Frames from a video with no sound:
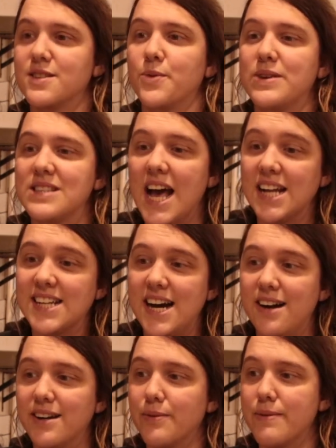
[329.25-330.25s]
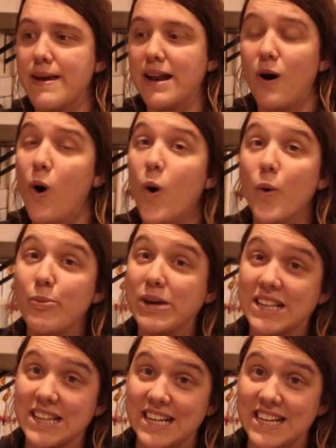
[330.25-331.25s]
So we sat down and we made a whole
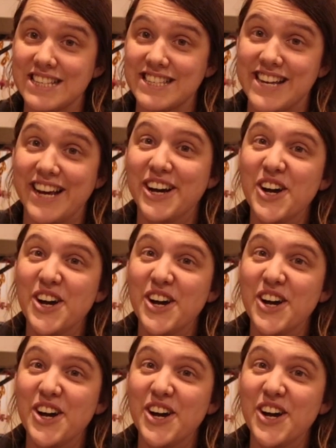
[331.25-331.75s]
big list